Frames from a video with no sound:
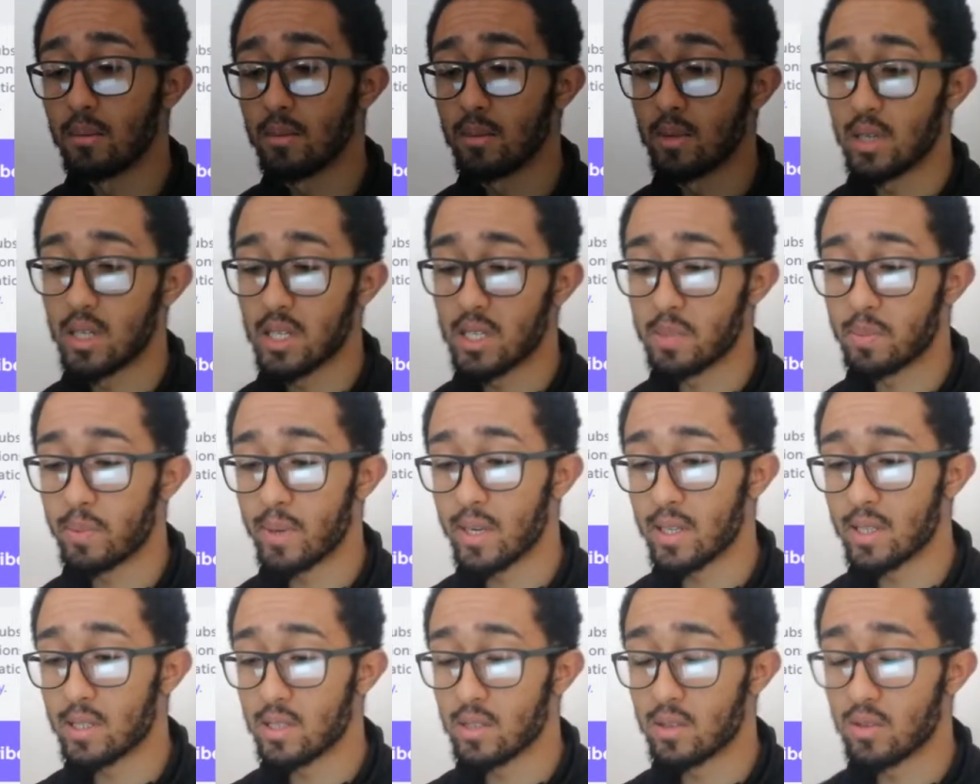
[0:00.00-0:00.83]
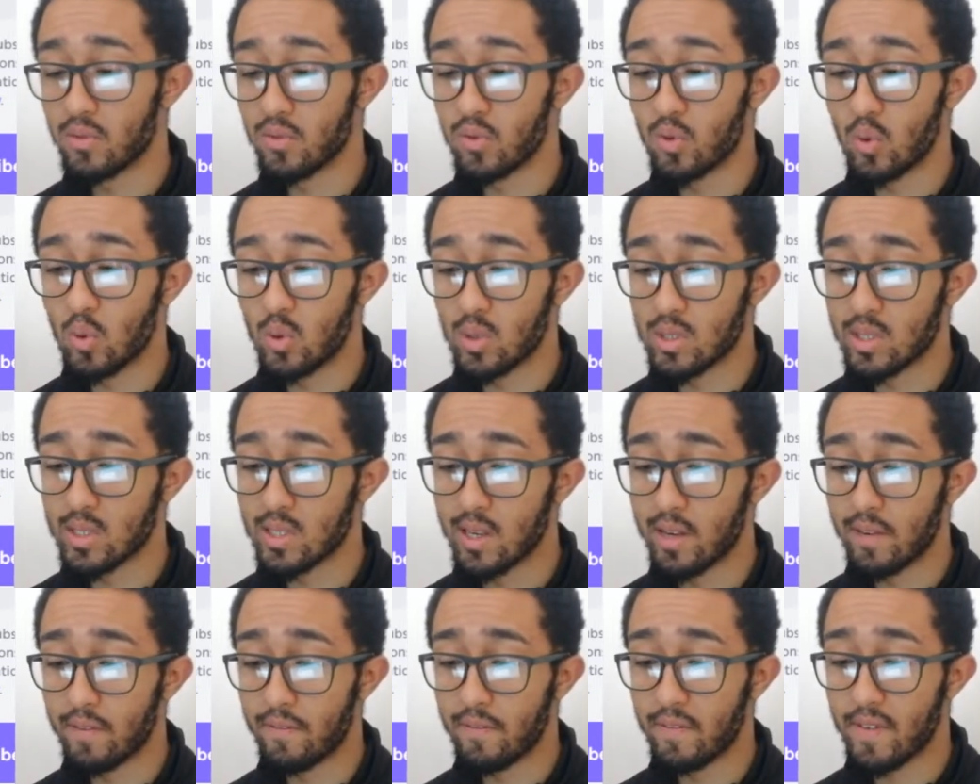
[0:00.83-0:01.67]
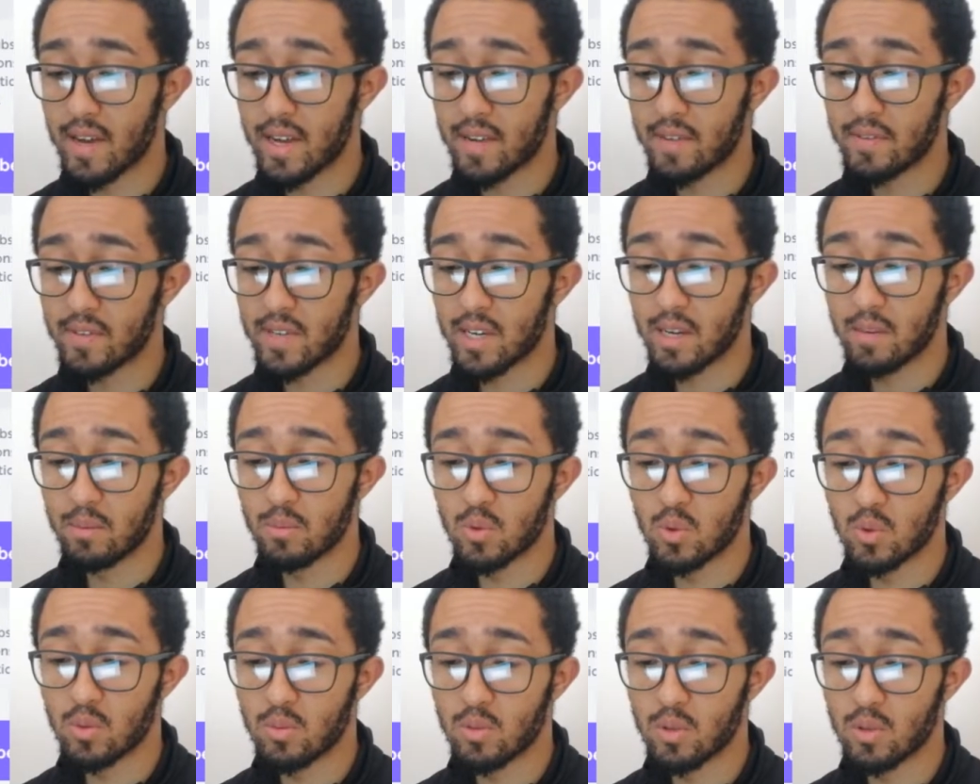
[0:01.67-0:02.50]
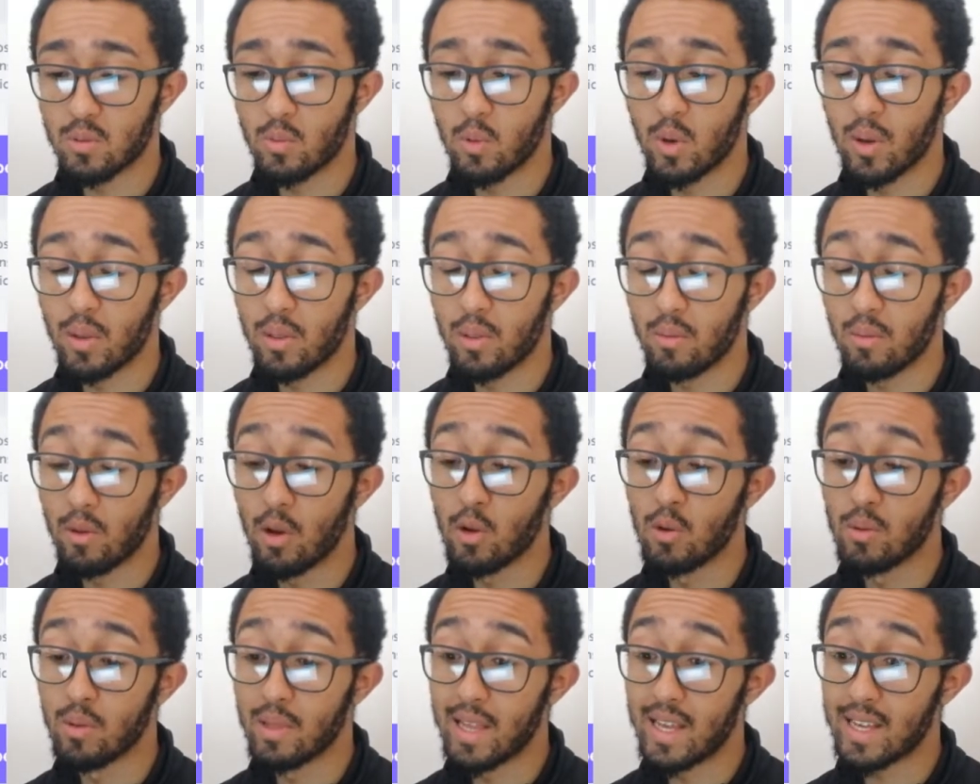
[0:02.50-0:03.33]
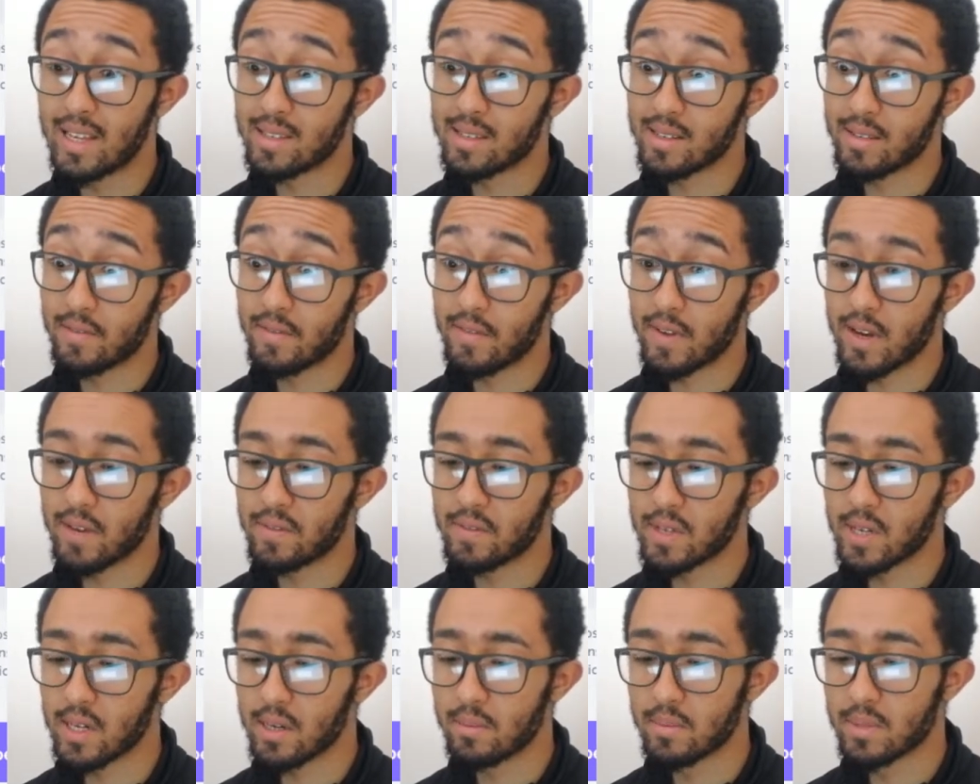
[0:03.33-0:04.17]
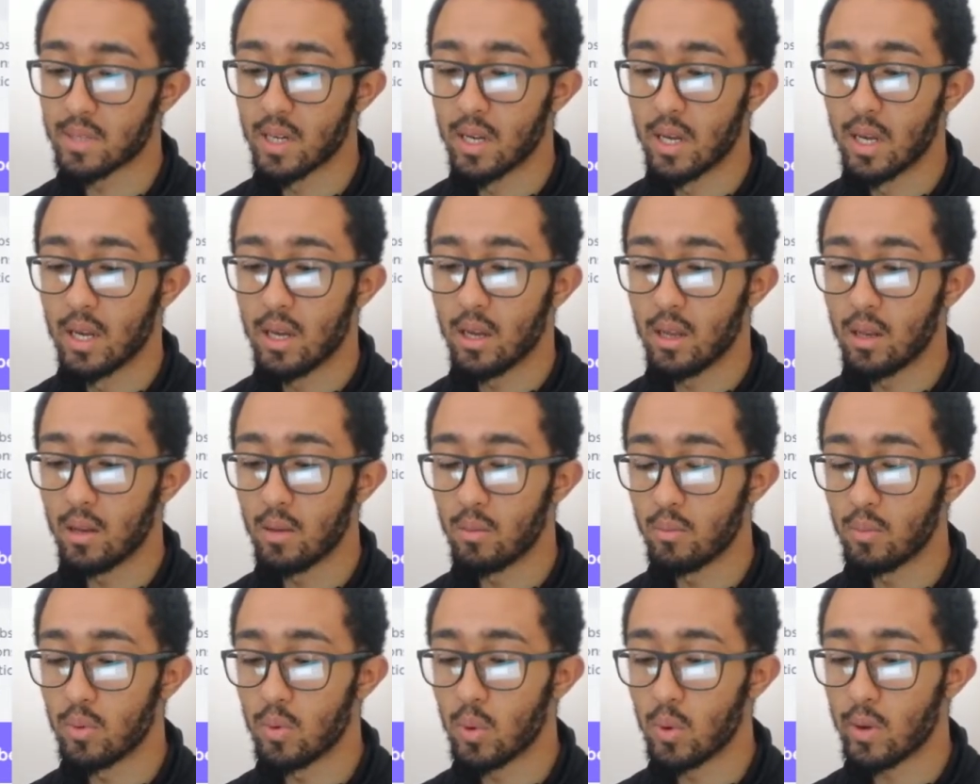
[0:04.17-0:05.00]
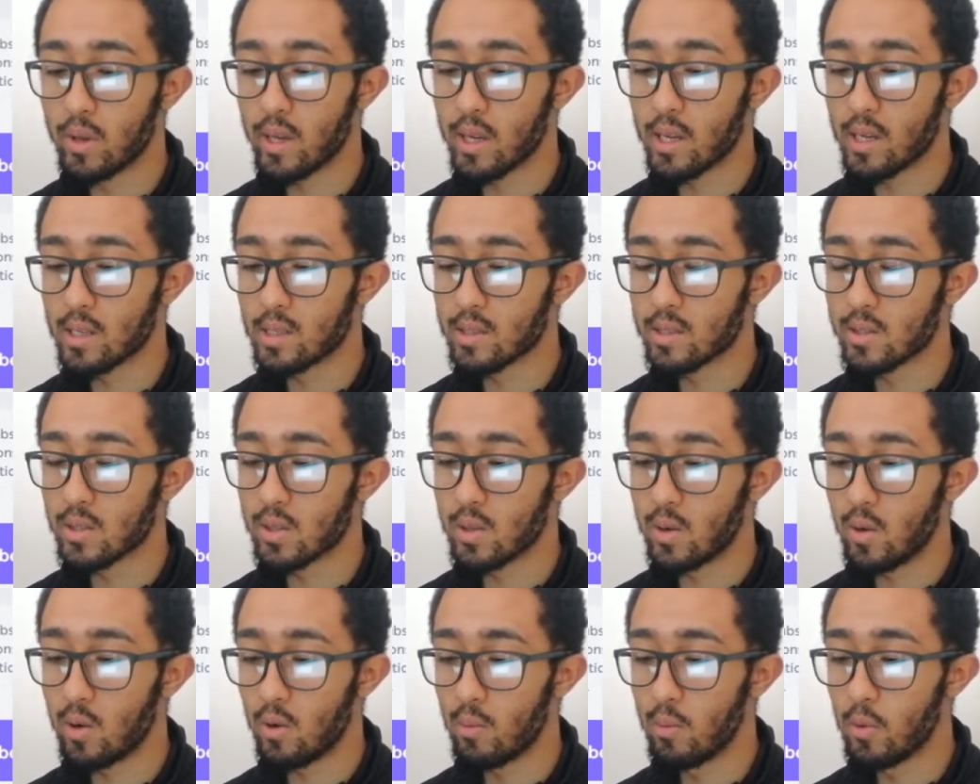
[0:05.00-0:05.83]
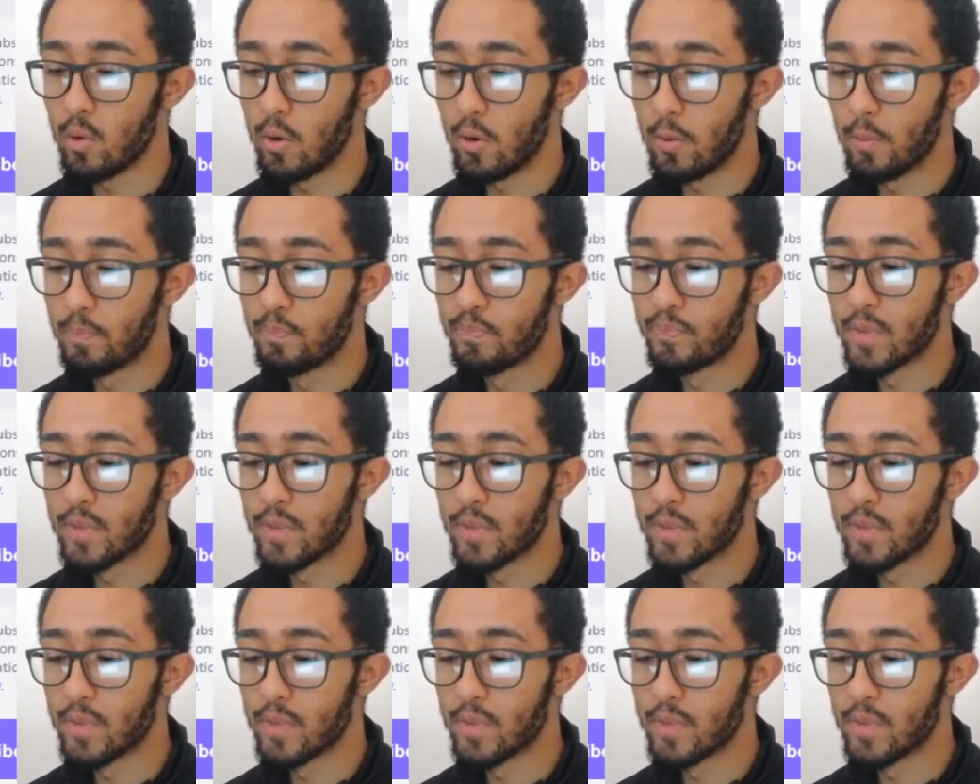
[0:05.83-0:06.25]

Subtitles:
Expected, of course, is like 5 times almost, well, less than 5 times, and then bull case is a lot more.